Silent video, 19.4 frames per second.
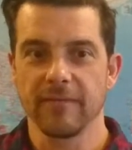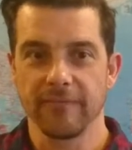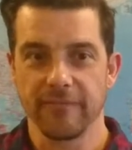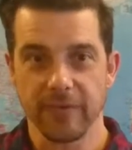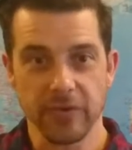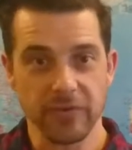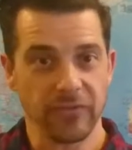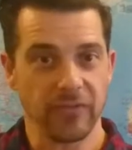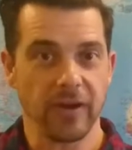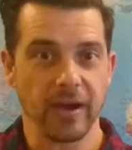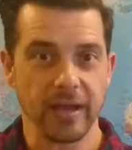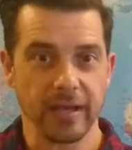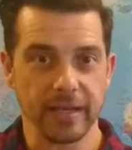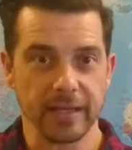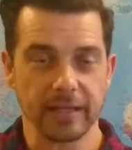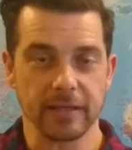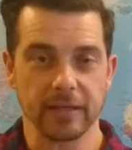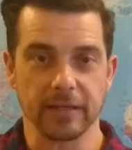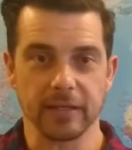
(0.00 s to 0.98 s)

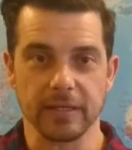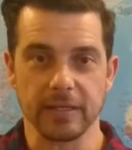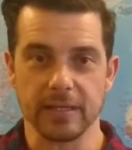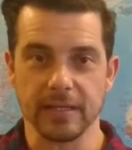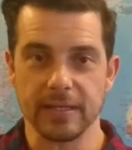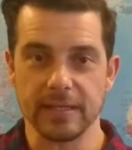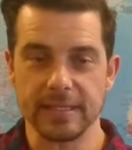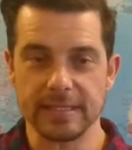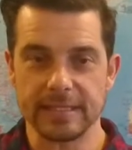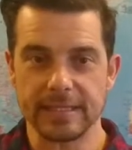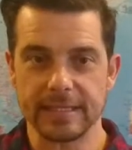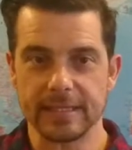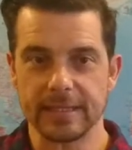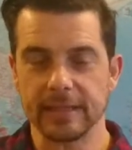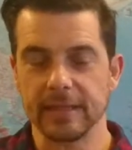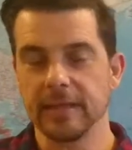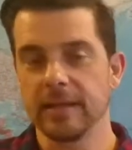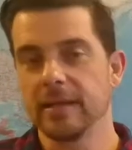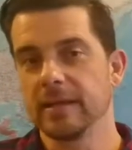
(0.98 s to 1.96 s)
viewfinding a lot
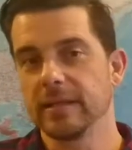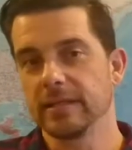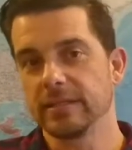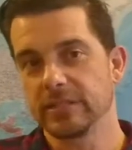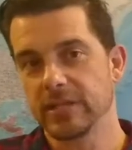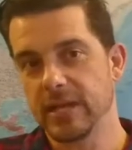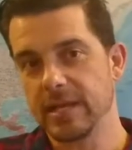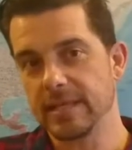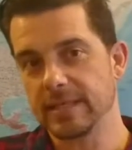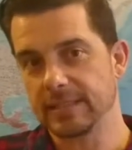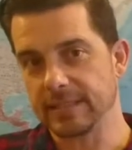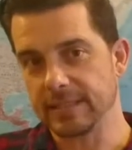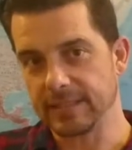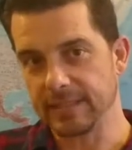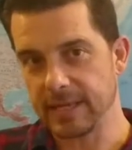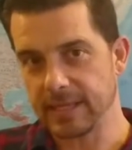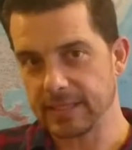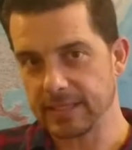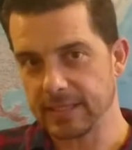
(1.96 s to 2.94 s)
easier, change the
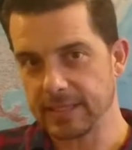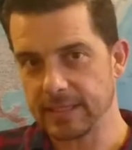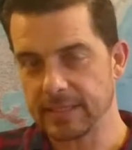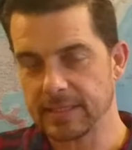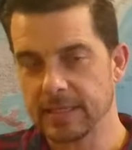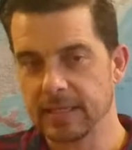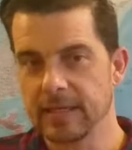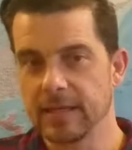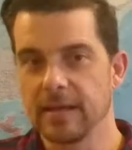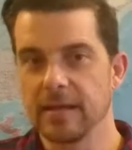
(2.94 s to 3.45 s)
settings.